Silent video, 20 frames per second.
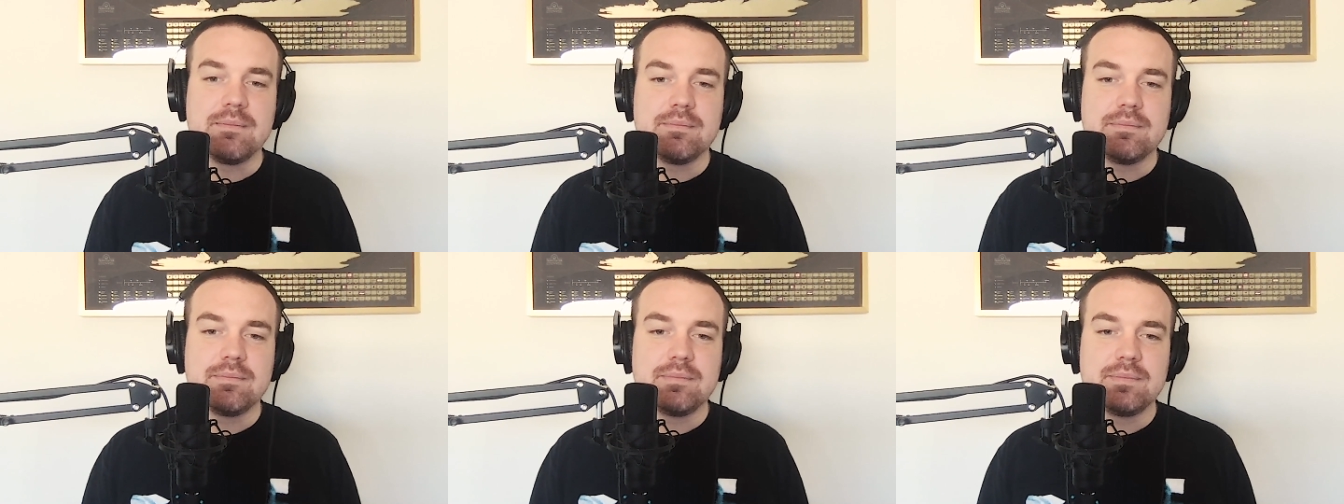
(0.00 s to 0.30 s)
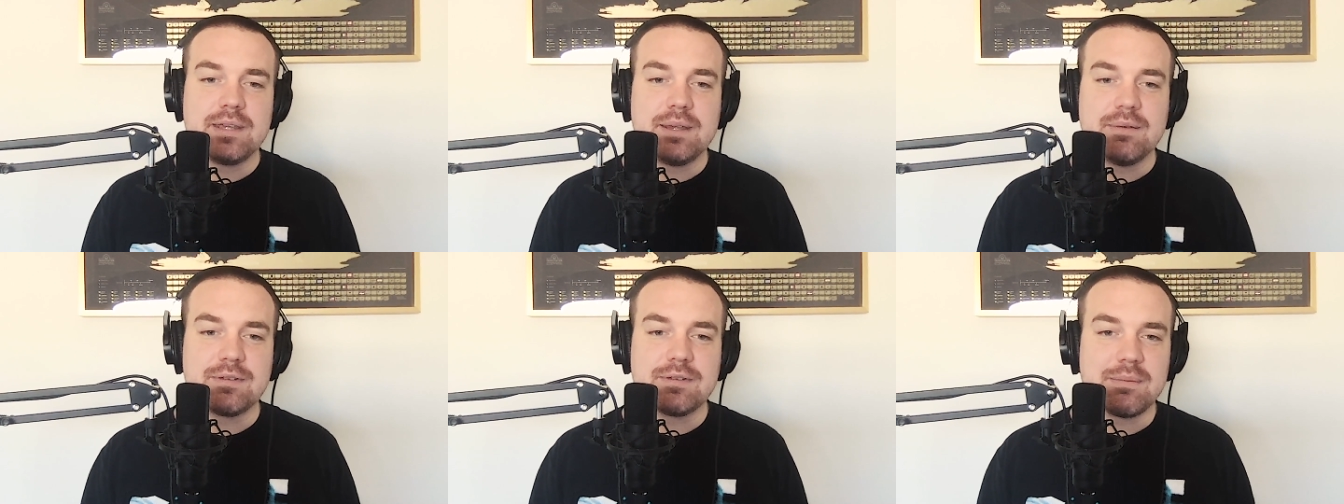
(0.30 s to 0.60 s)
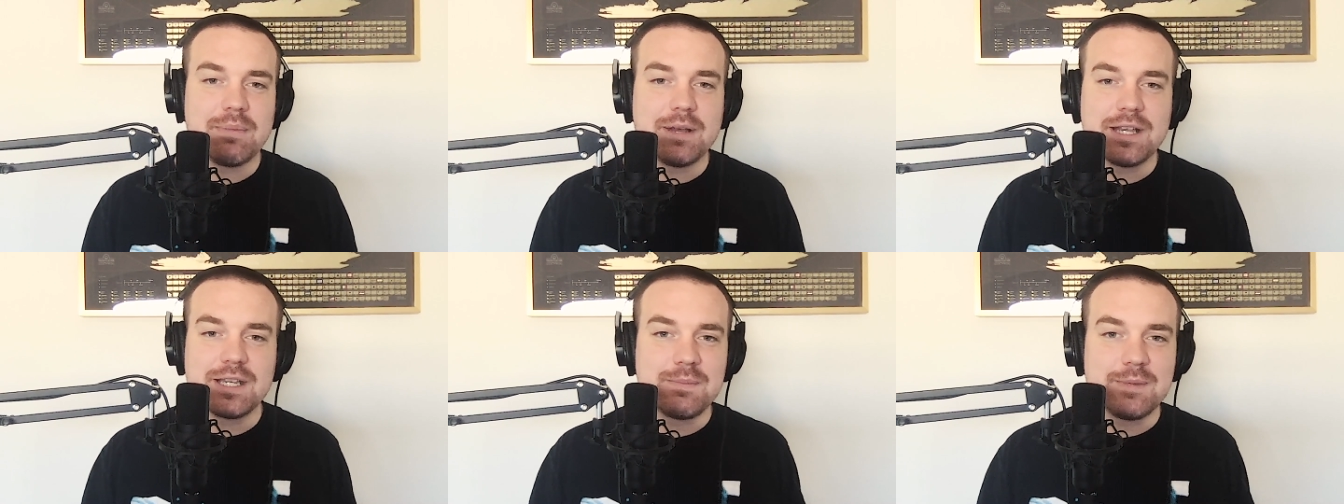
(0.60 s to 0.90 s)
He was
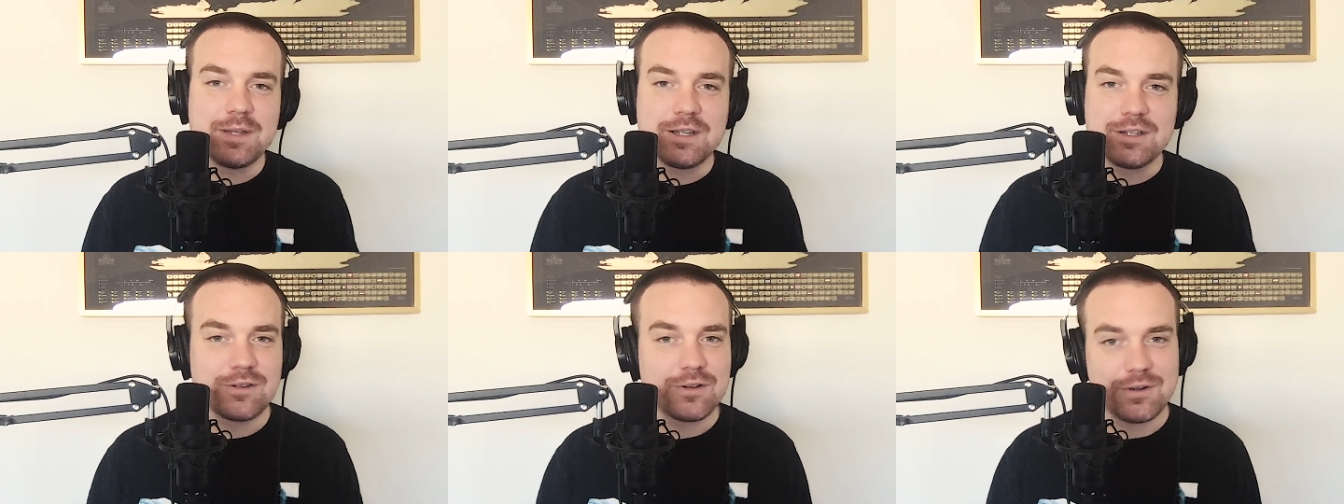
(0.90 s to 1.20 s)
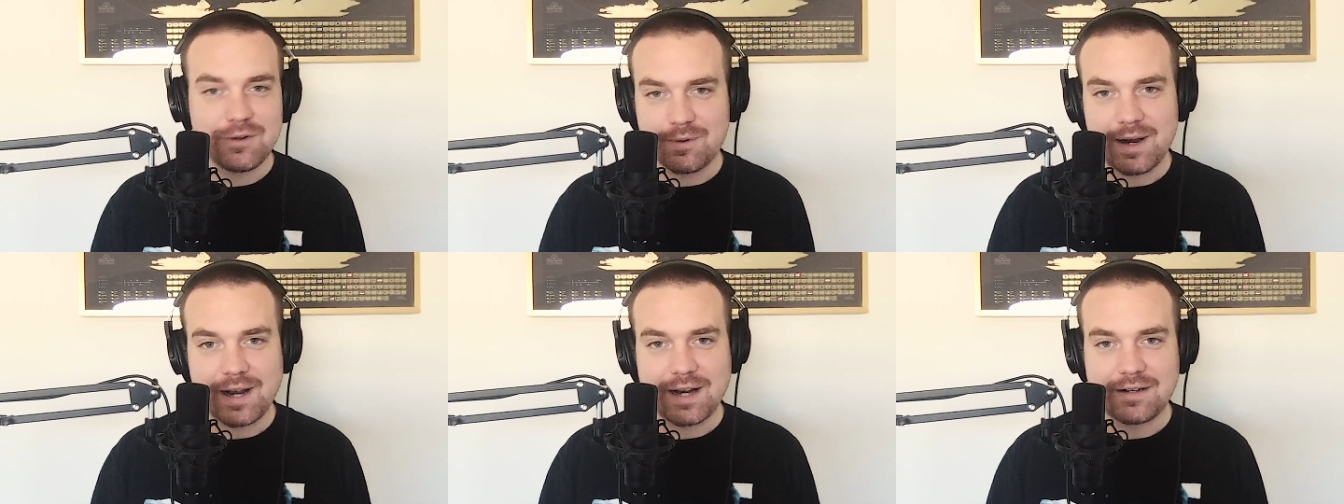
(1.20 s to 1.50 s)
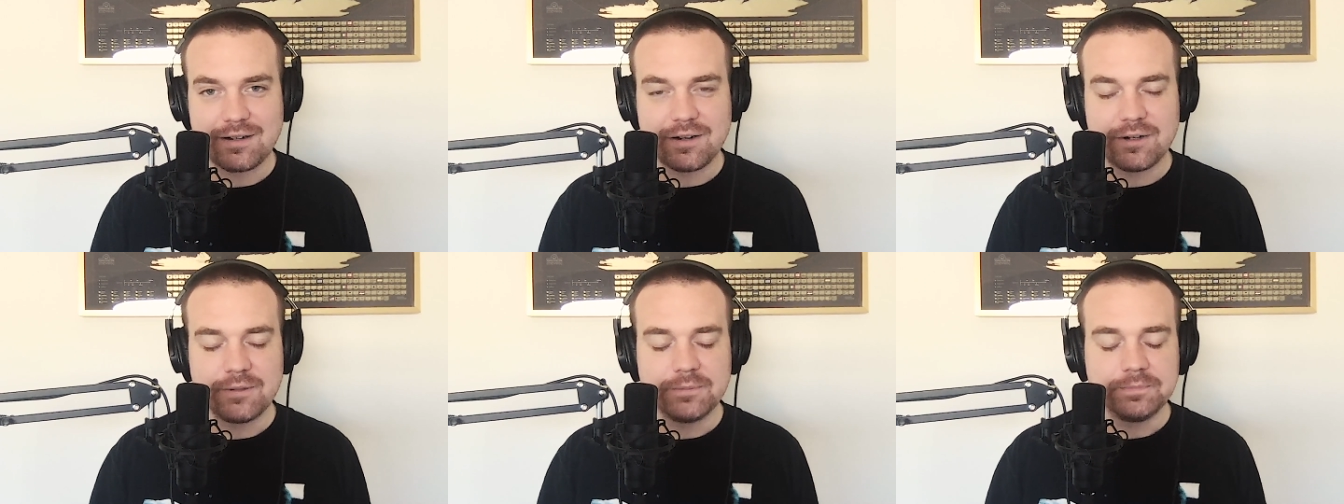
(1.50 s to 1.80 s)
a bus ministry
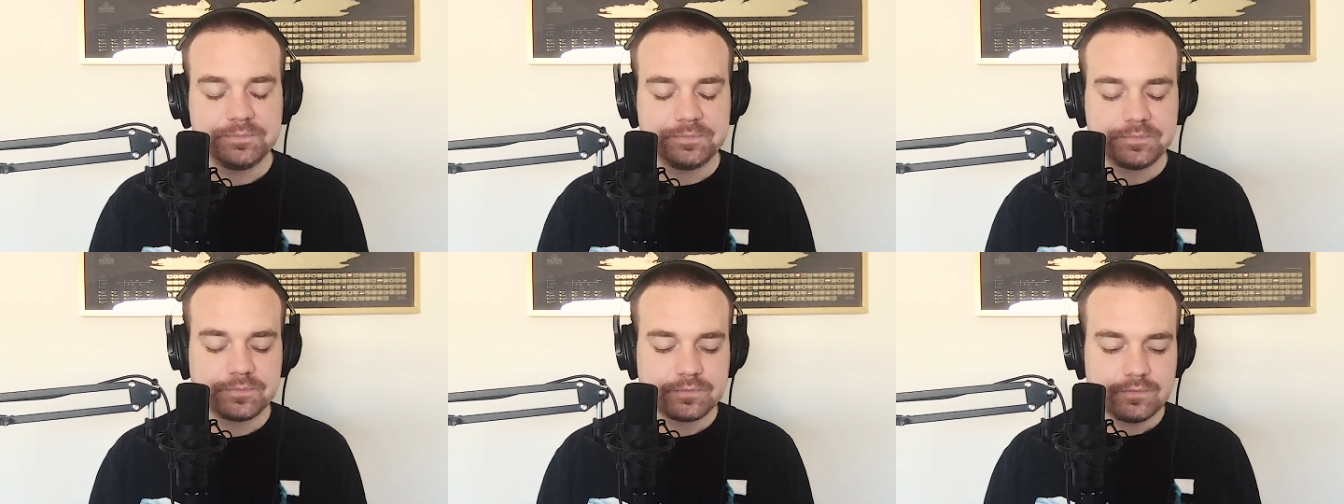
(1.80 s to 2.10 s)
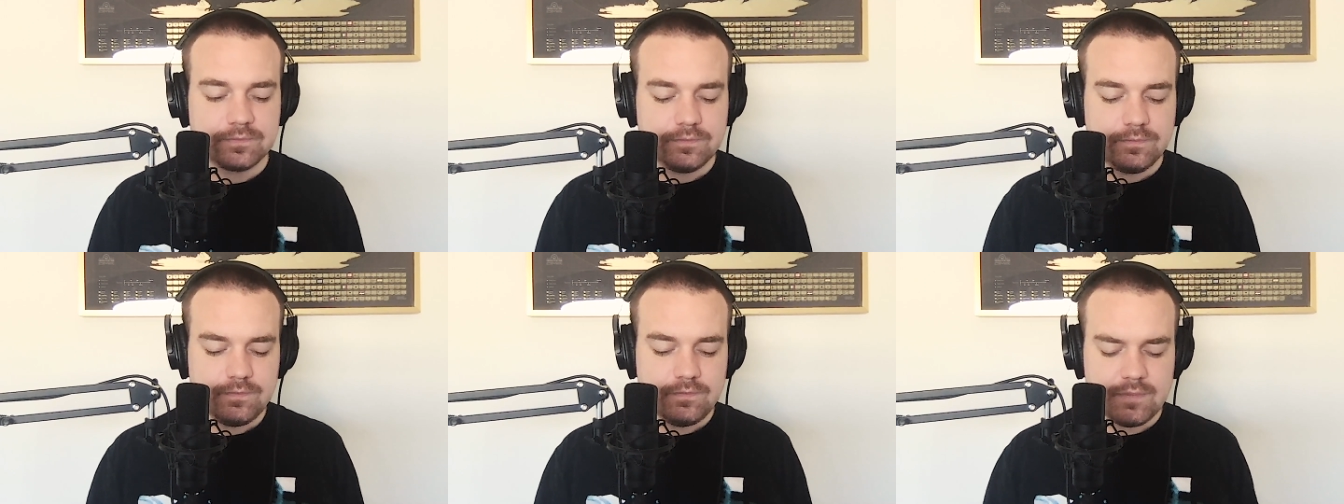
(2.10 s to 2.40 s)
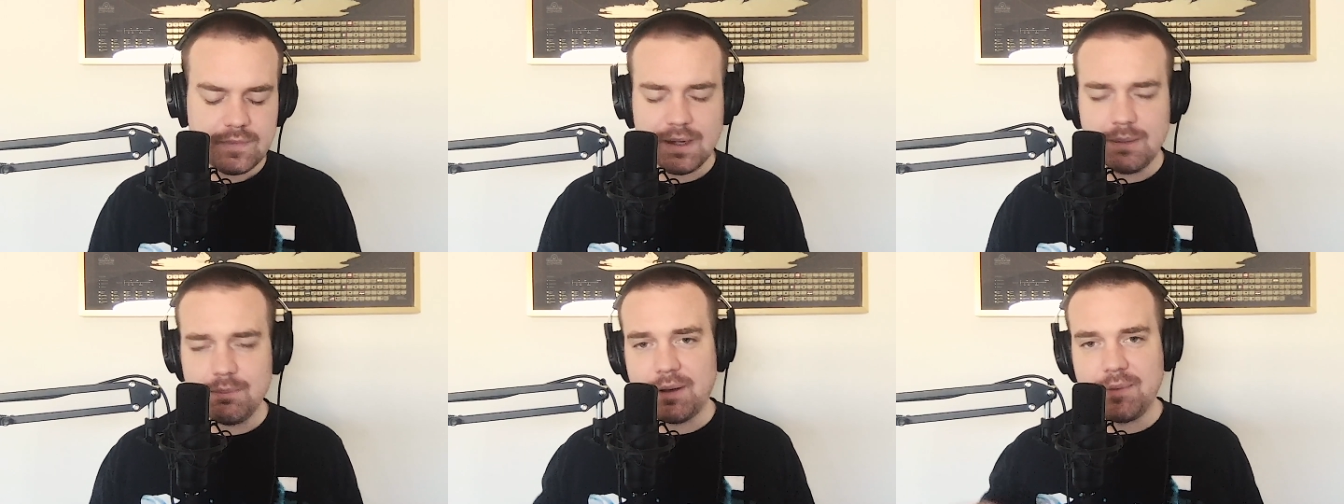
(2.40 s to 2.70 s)
director.
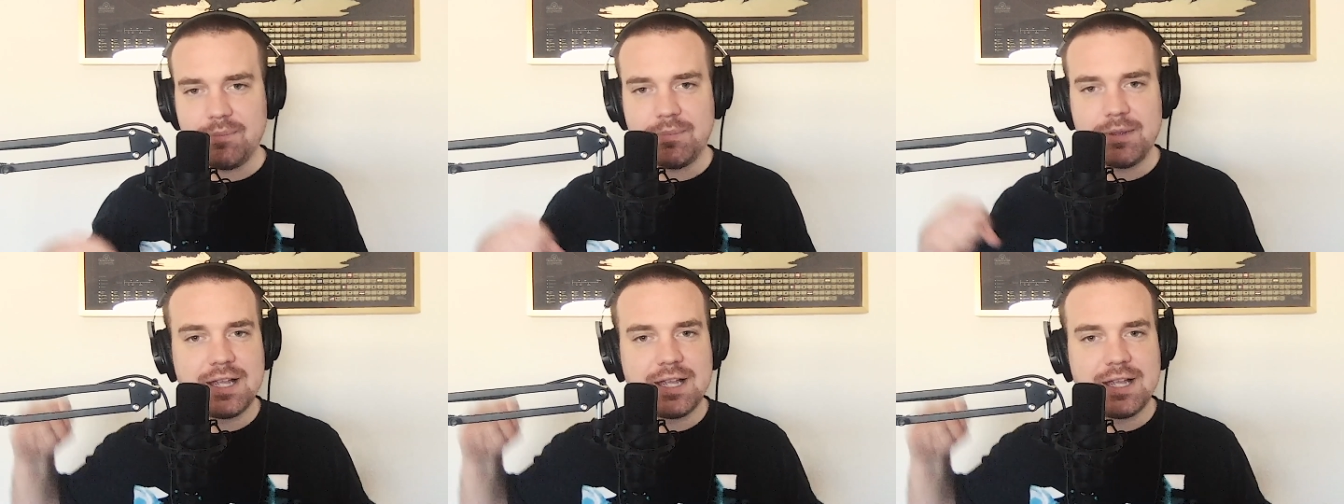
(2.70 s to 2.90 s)
But